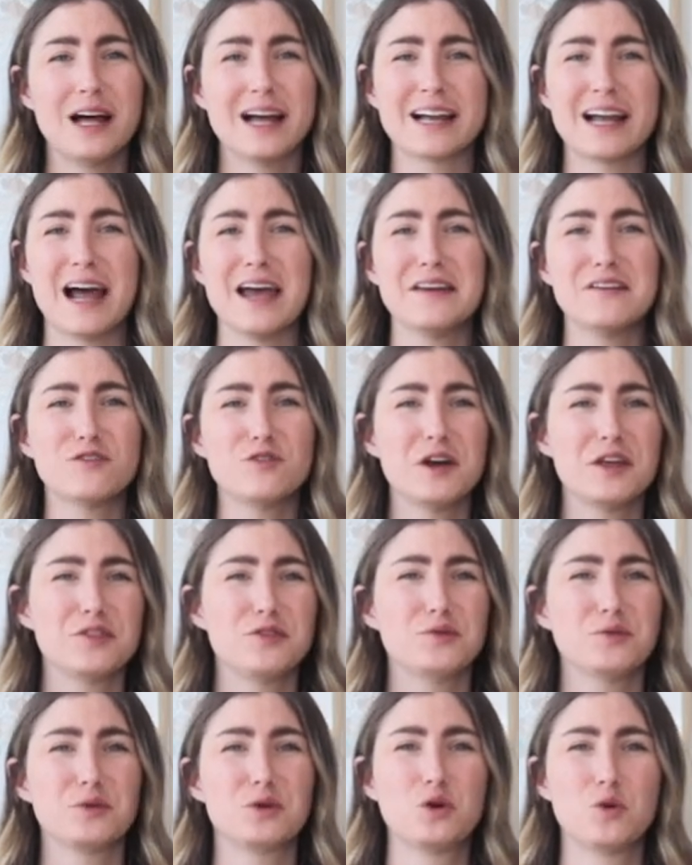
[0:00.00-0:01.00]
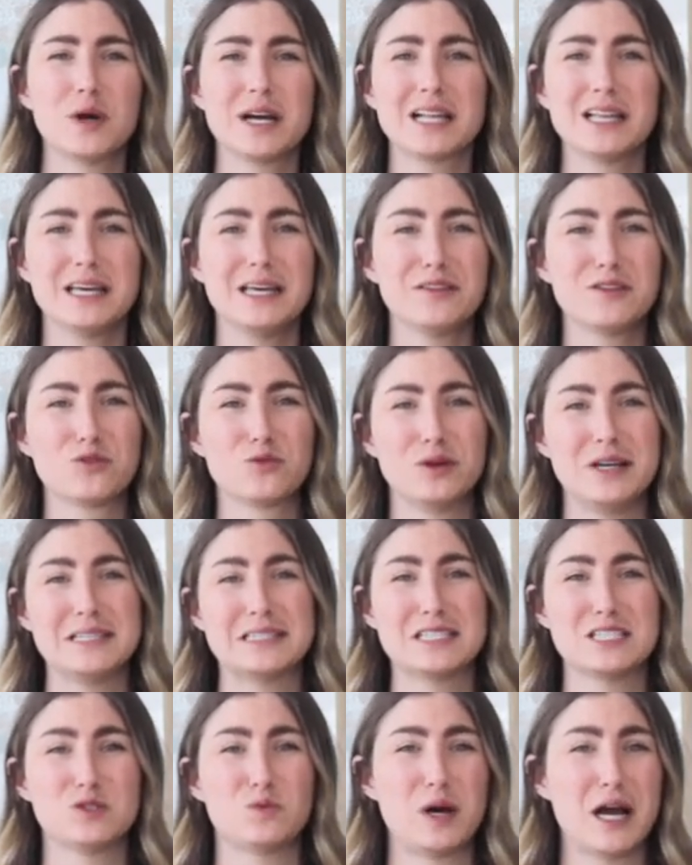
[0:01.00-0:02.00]
I kind of went through quickly the
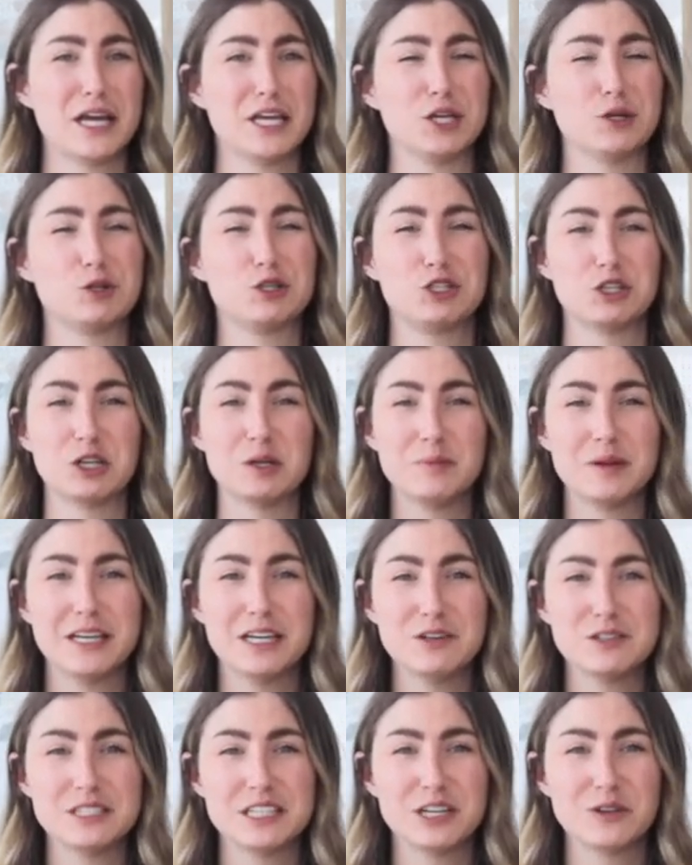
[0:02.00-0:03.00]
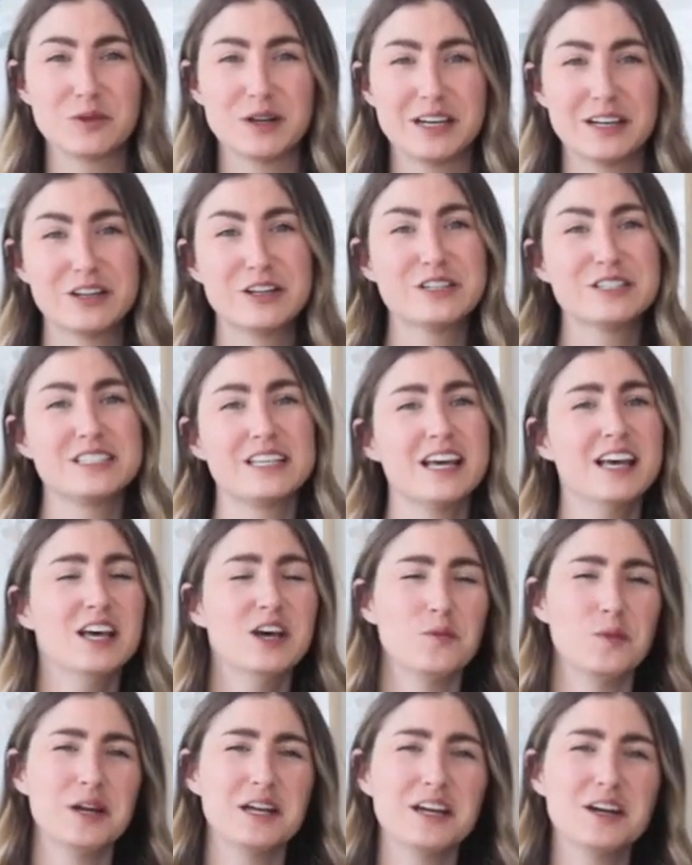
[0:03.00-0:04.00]
reasons why you should be using Reels.
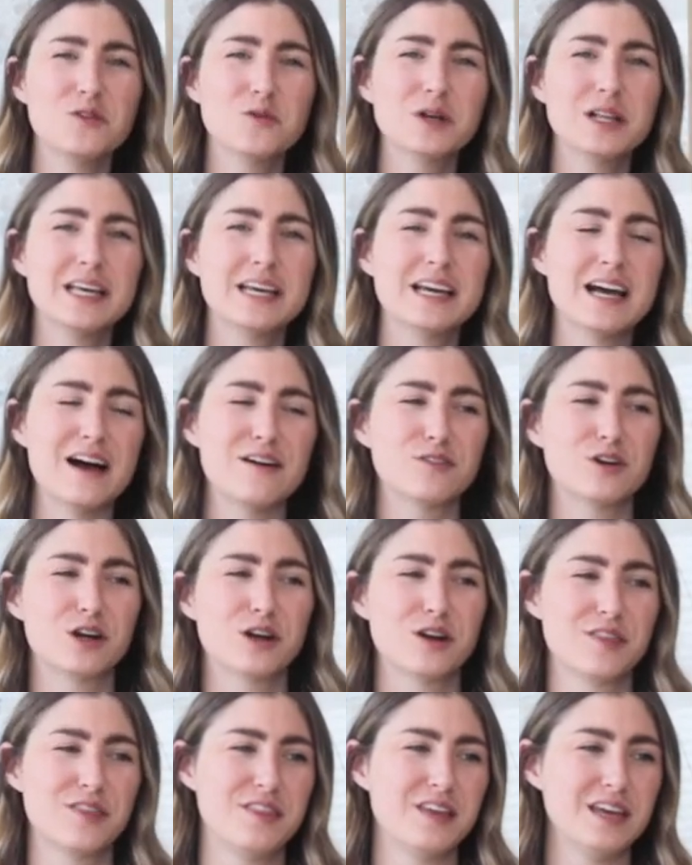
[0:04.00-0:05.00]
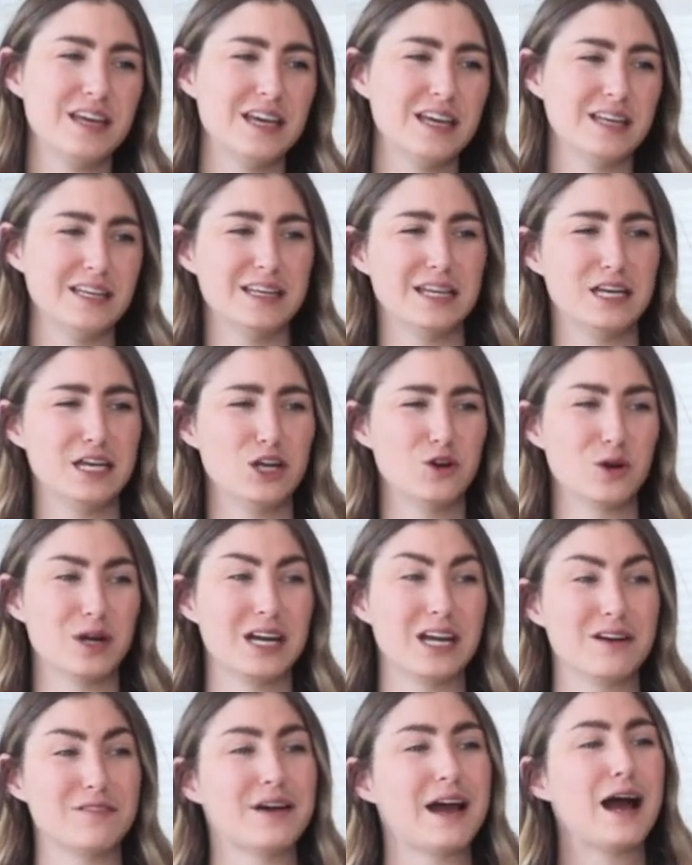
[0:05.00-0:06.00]
We didn't really cover the nitty
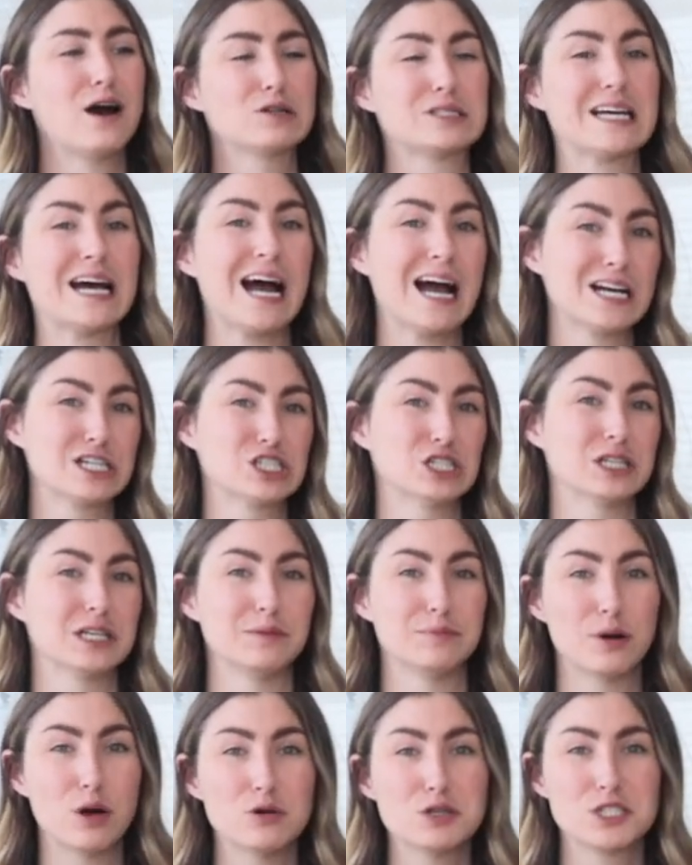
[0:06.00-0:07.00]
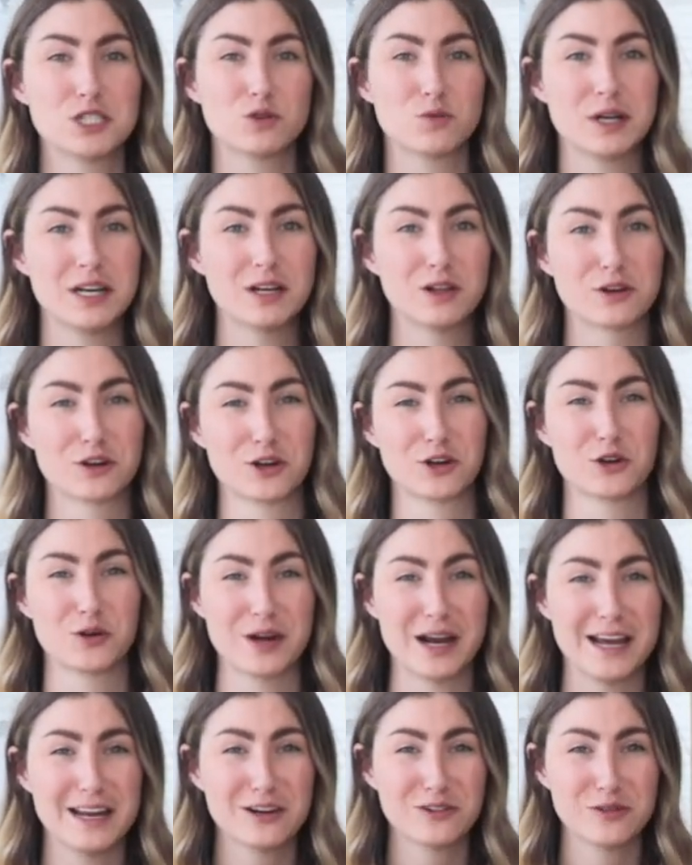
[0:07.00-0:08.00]
gritty of how to actually post a reel or
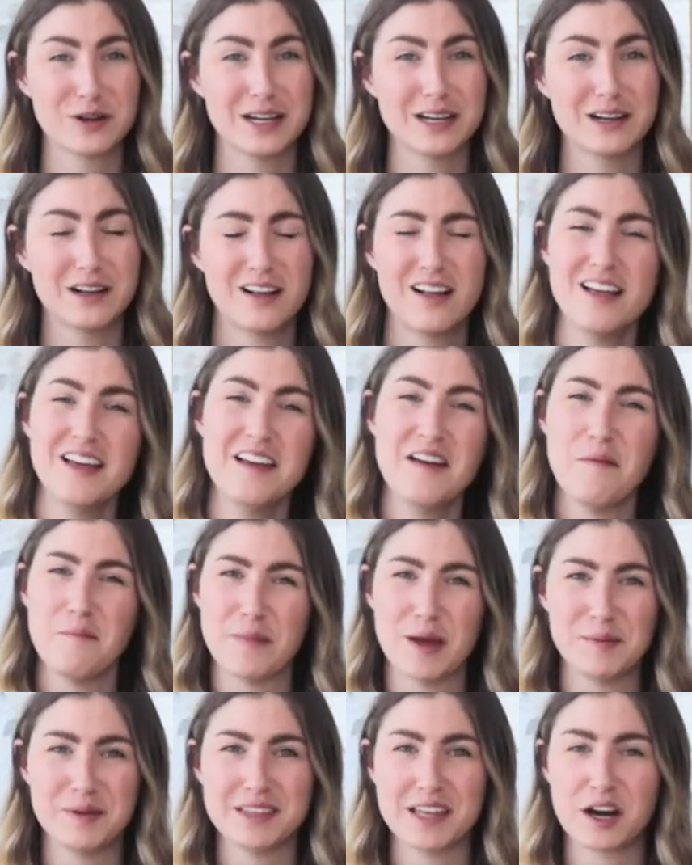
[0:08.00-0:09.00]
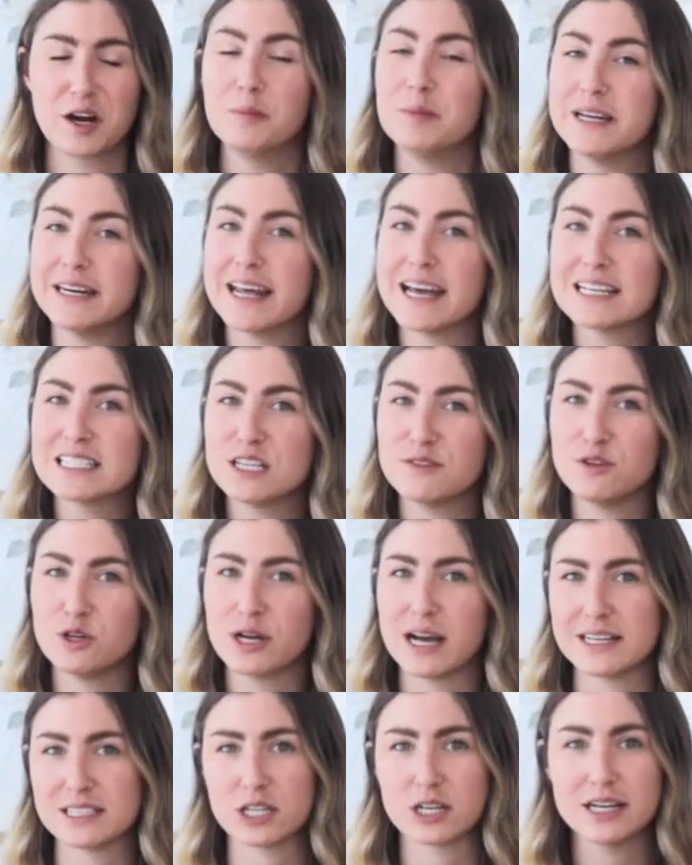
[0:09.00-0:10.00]
create a reel. Maybe that'll be next if
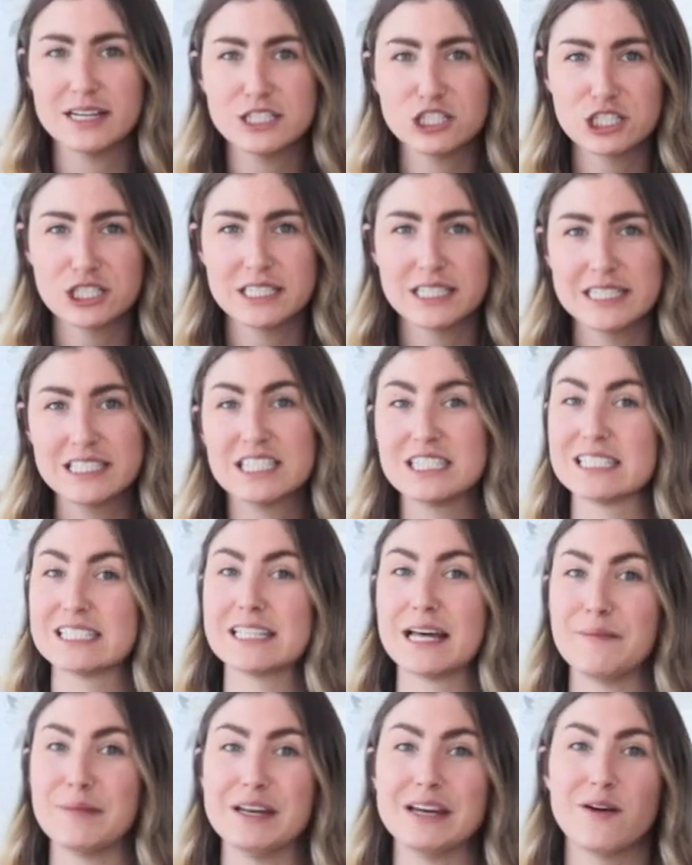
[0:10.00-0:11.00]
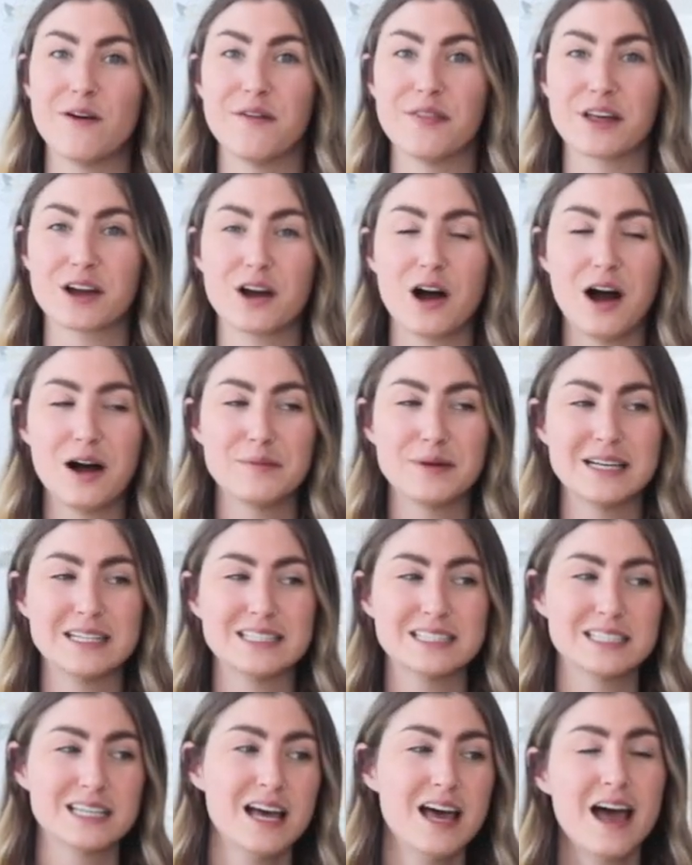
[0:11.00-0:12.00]
you guys are interested. Just let me know in the
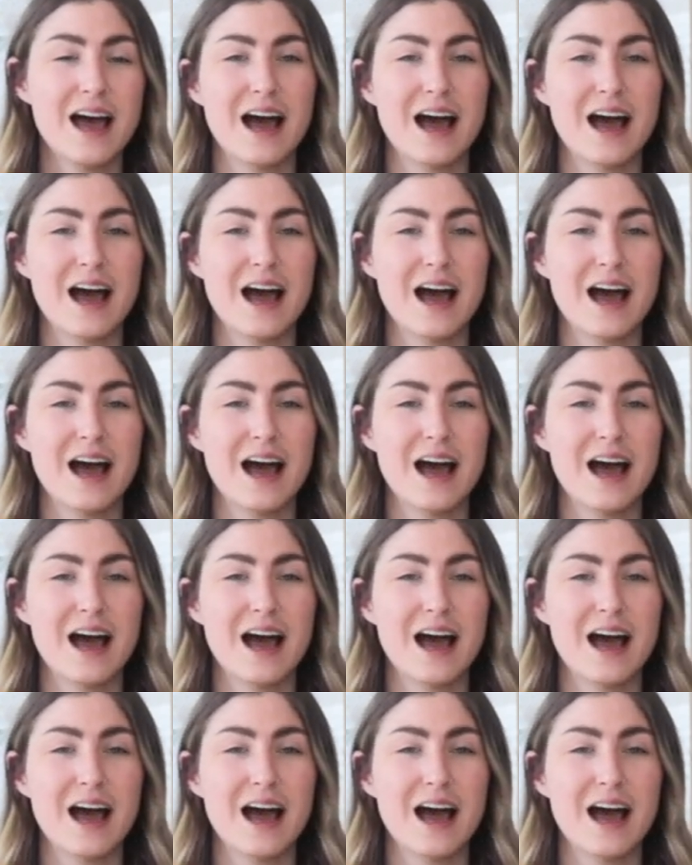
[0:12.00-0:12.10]
comments.